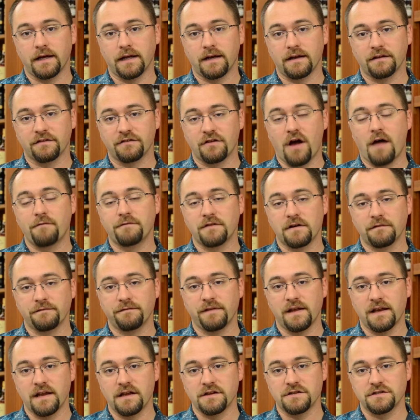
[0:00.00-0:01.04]
a softer
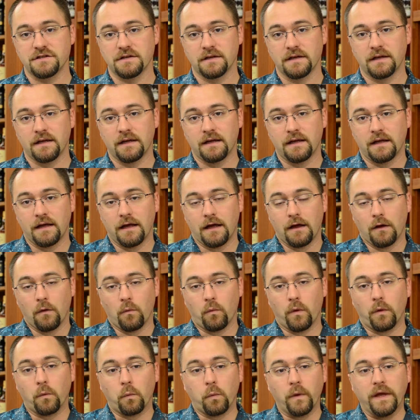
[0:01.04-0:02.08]
finish.
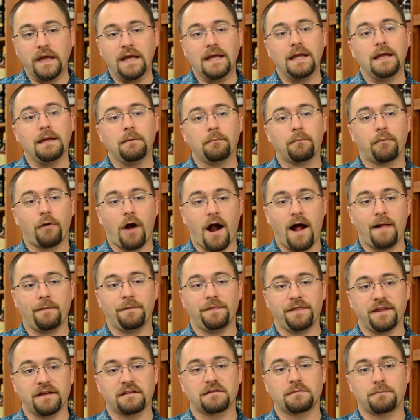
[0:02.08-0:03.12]
When we
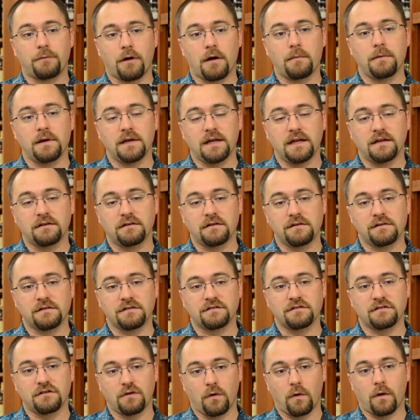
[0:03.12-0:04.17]
brought this bourbon into the
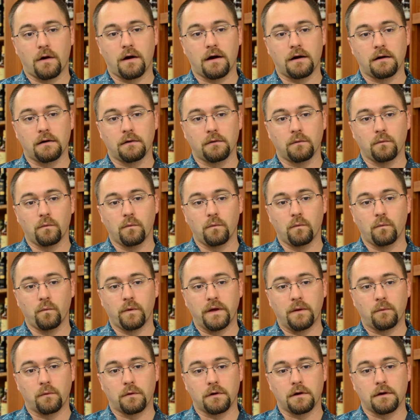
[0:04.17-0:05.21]
store,
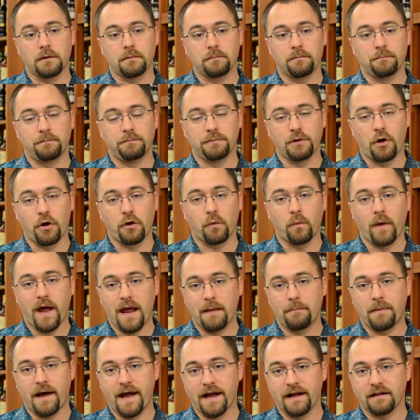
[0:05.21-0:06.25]
we were blown away
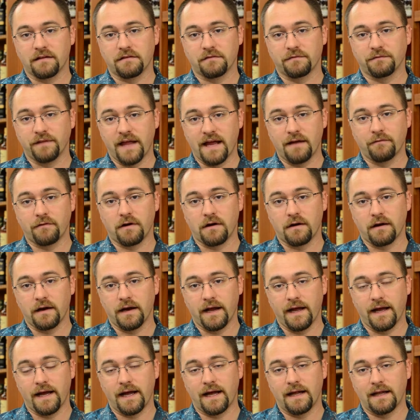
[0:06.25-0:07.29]
by its flavor,
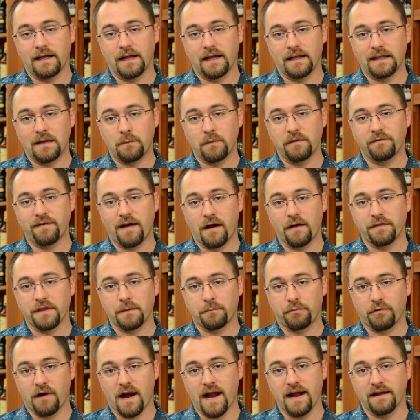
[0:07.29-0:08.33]
and then we found out the
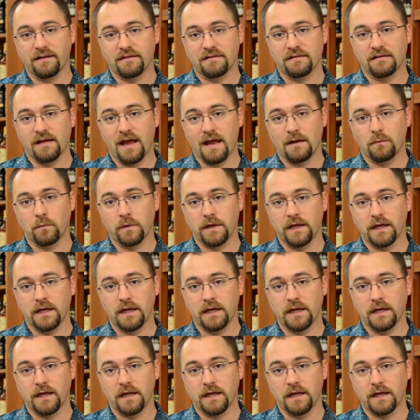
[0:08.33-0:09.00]
price, and